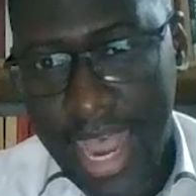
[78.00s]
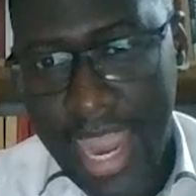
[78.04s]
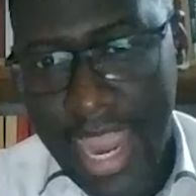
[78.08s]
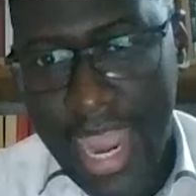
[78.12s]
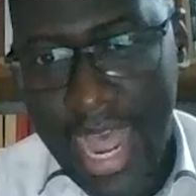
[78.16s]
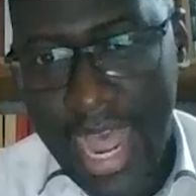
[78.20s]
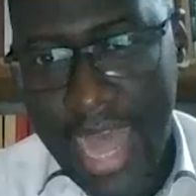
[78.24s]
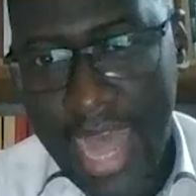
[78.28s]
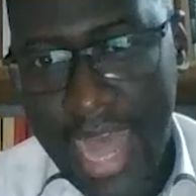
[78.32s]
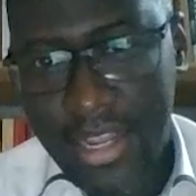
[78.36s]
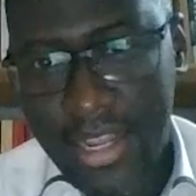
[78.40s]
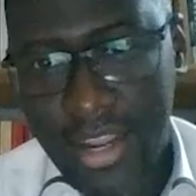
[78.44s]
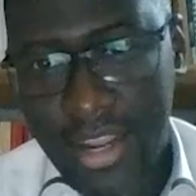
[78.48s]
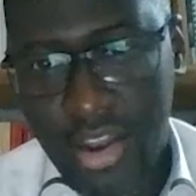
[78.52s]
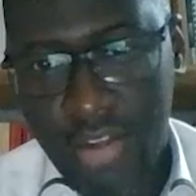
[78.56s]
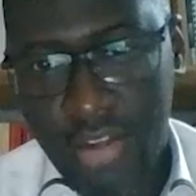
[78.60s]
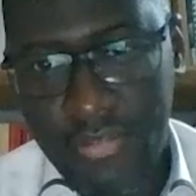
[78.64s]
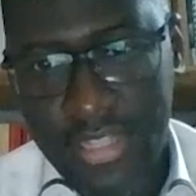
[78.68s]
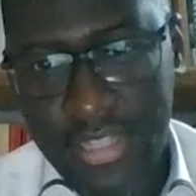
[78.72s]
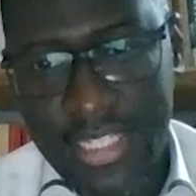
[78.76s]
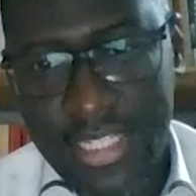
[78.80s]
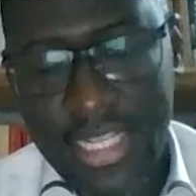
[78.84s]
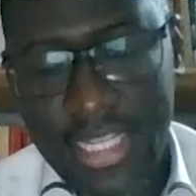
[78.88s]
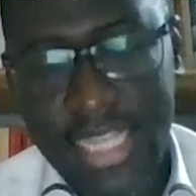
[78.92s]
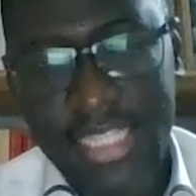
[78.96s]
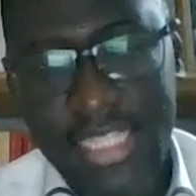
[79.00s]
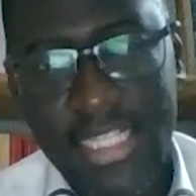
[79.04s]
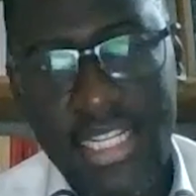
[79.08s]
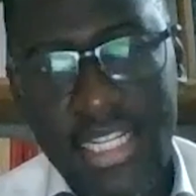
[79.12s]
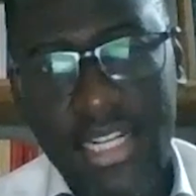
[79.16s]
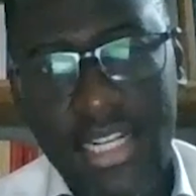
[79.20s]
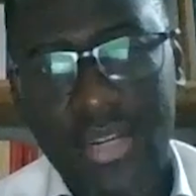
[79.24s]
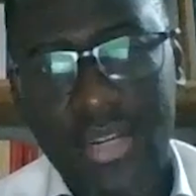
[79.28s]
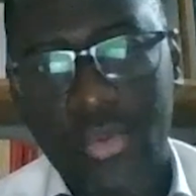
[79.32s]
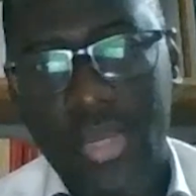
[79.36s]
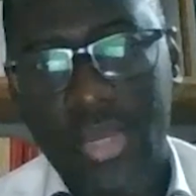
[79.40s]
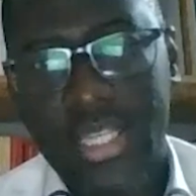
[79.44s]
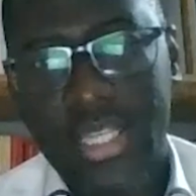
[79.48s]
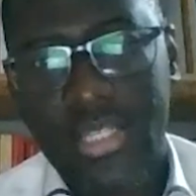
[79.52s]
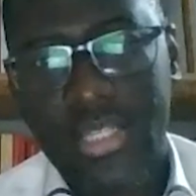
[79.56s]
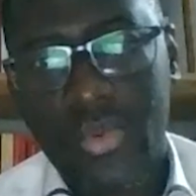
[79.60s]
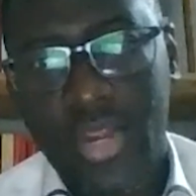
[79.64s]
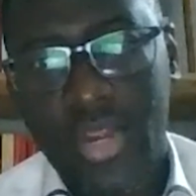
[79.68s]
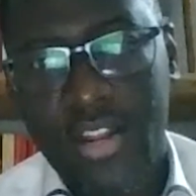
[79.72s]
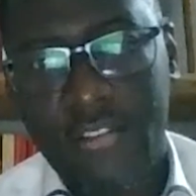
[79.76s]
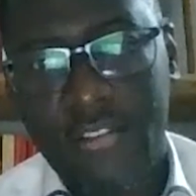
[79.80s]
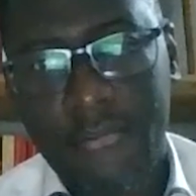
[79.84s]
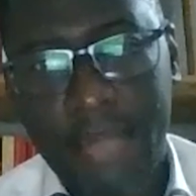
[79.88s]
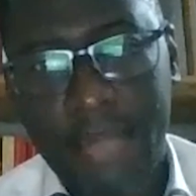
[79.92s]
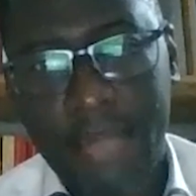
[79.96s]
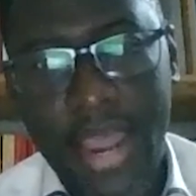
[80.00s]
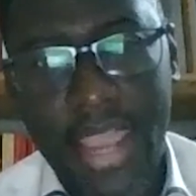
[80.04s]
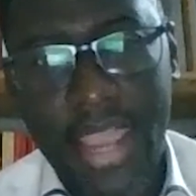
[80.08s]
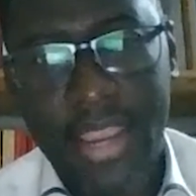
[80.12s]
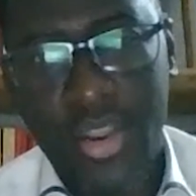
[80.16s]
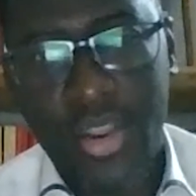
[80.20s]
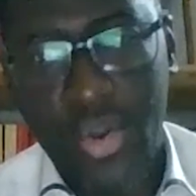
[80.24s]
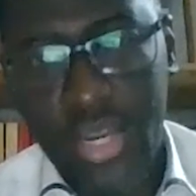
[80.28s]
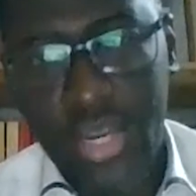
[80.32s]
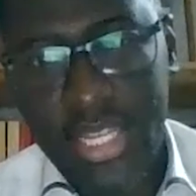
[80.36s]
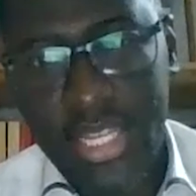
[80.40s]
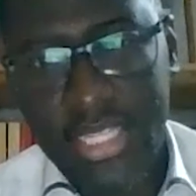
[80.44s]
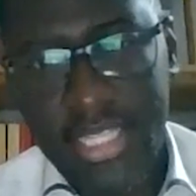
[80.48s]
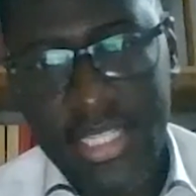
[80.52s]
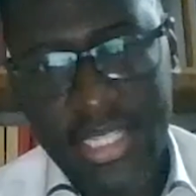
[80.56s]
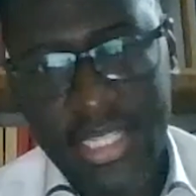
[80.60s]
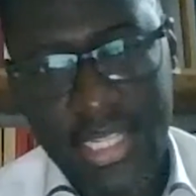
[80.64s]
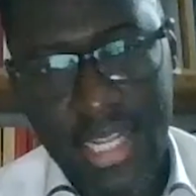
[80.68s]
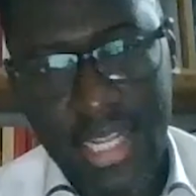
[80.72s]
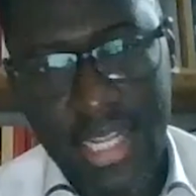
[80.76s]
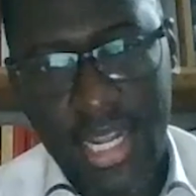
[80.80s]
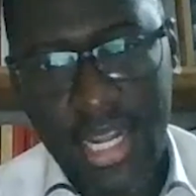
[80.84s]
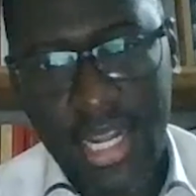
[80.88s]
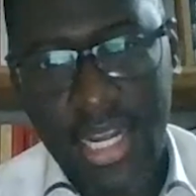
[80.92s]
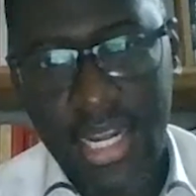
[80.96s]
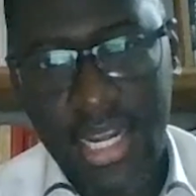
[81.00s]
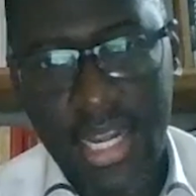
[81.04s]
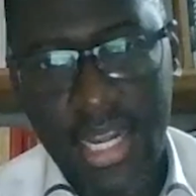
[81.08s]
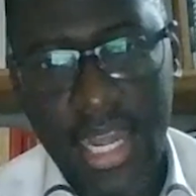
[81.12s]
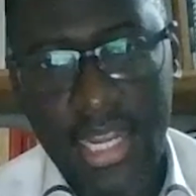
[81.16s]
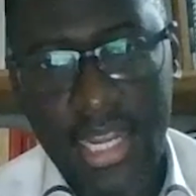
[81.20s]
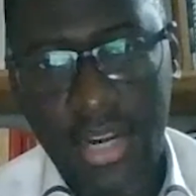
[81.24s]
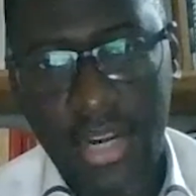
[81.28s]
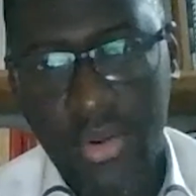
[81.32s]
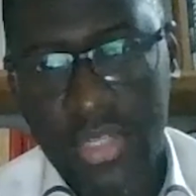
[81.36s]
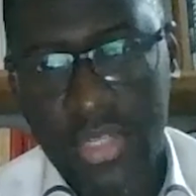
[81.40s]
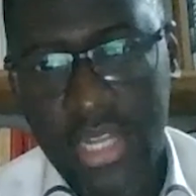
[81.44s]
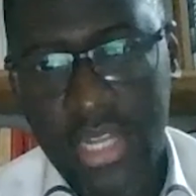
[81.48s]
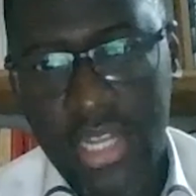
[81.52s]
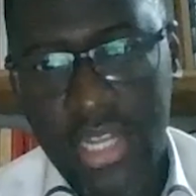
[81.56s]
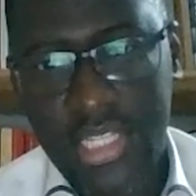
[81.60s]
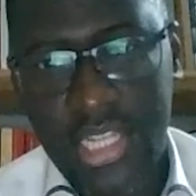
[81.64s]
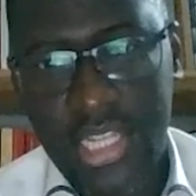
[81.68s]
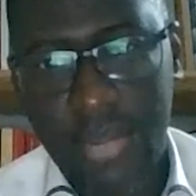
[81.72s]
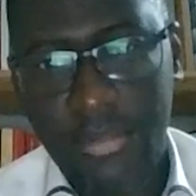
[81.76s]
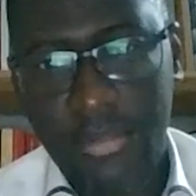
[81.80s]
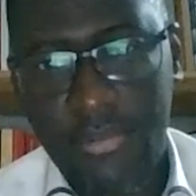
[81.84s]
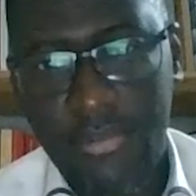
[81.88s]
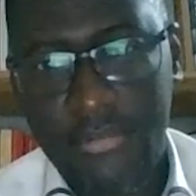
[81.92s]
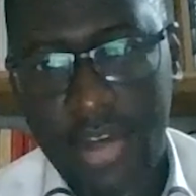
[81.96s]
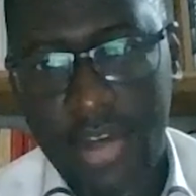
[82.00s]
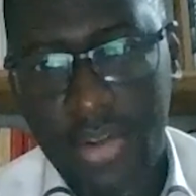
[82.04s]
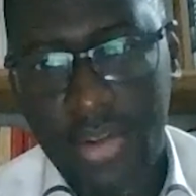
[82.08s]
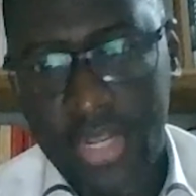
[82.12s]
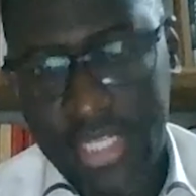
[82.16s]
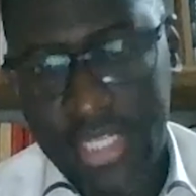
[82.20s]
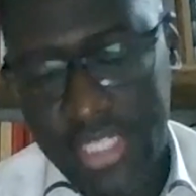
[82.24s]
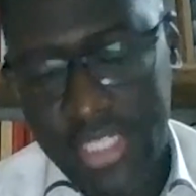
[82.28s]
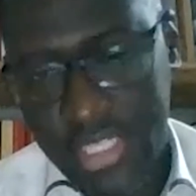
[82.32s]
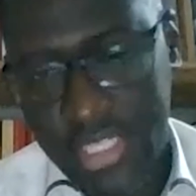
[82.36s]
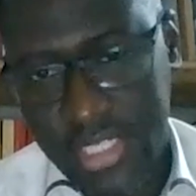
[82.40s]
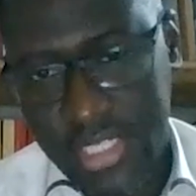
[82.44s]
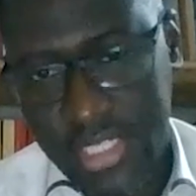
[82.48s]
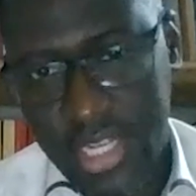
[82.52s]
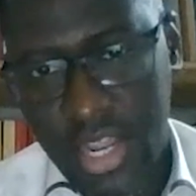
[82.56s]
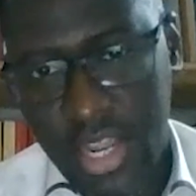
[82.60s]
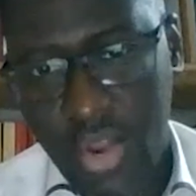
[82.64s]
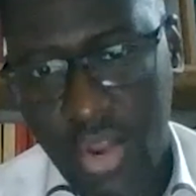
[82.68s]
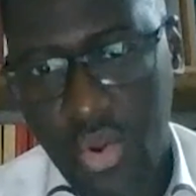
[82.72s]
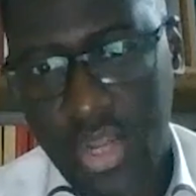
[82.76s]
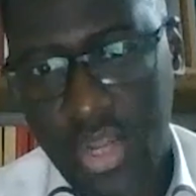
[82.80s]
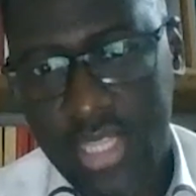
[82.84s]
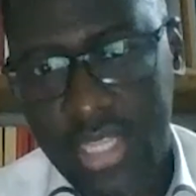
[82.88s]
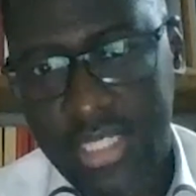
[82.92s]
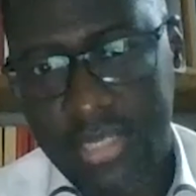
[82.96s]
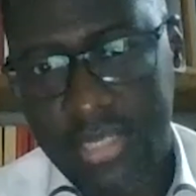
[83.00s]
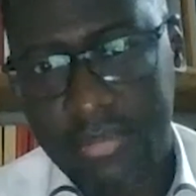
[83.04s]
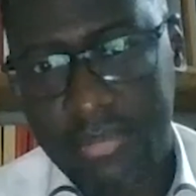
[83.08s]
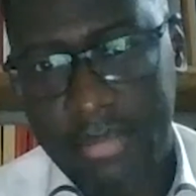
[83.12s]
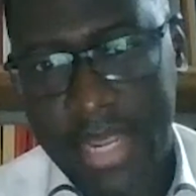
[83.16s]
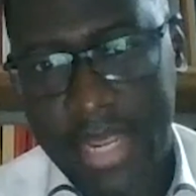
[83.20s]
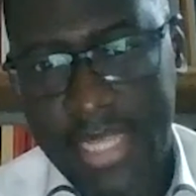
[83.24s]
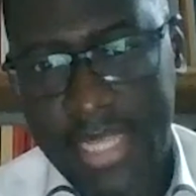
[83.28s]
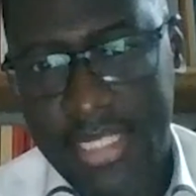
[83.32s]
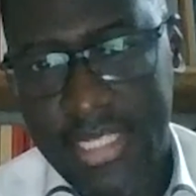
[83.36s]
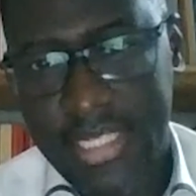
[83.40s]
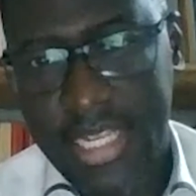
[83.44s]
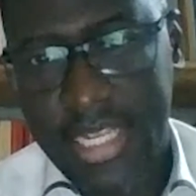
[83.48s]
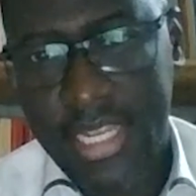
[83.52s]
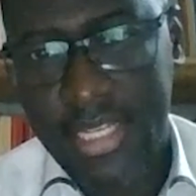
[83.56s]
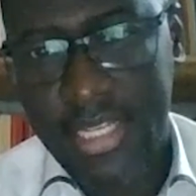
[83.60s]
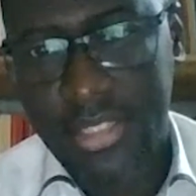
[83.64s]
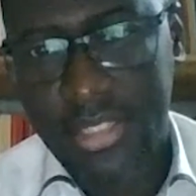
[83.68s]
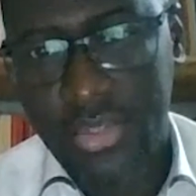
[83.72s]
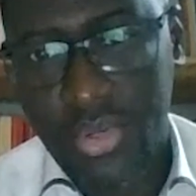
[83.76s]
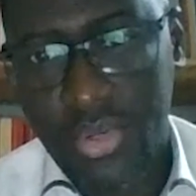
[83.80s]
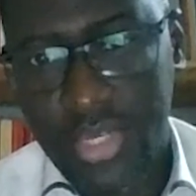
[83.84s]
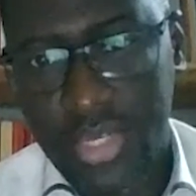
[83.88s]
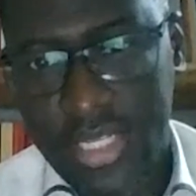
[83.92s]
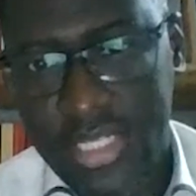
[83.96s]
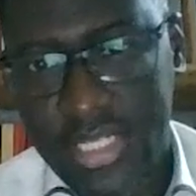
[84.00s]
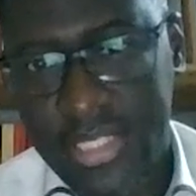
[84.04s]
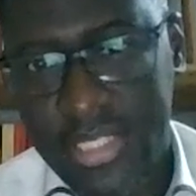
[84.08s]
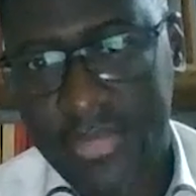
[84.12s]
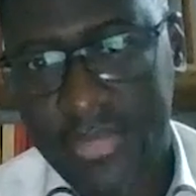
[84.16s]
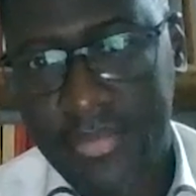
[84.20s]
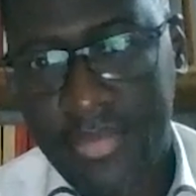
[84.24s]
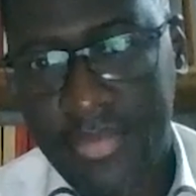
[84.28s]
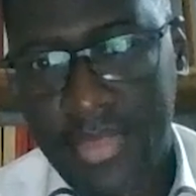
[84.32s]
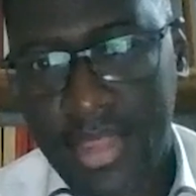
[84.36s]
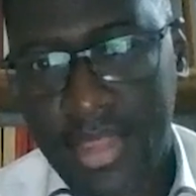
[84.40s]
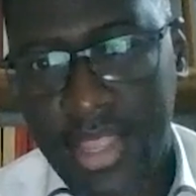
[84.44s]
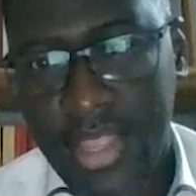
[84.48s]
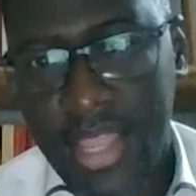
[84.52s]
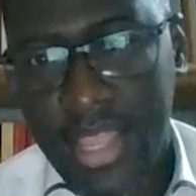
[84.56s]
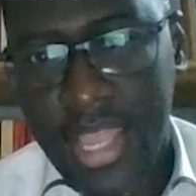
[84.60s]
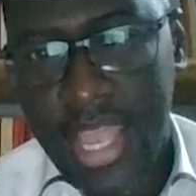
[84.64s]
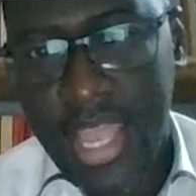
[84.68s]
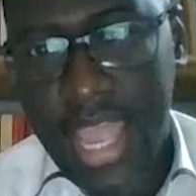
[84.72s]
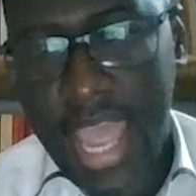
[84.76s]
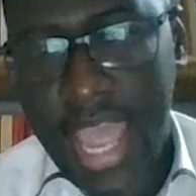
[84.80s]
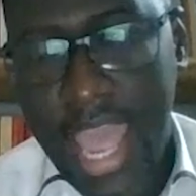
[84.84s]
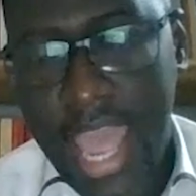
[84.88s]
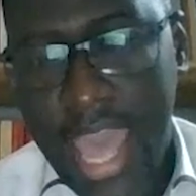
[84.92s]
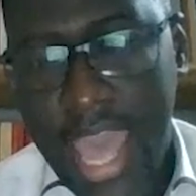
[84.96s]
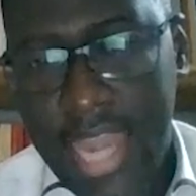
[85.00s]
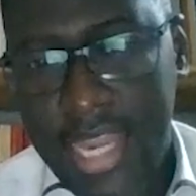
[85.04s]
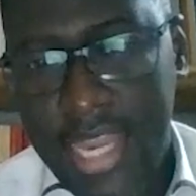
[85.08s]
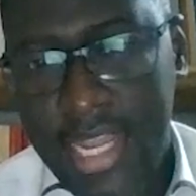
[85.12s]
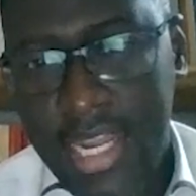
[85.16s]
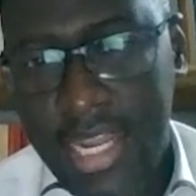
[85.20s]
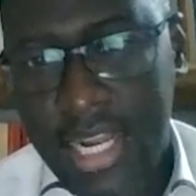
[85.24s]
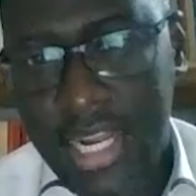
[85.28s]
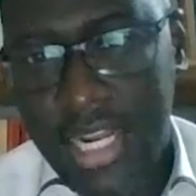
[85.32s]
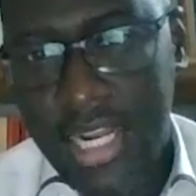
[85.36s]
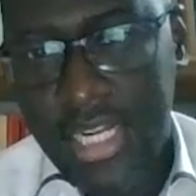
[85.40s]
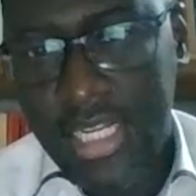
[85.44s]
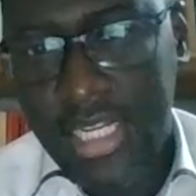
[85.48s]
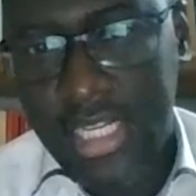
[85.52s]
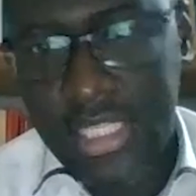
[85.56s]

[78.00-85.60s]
I had a conversation with one of my colleagues at Rosa Luxembourg Foundation, colleagues based in Tunis. And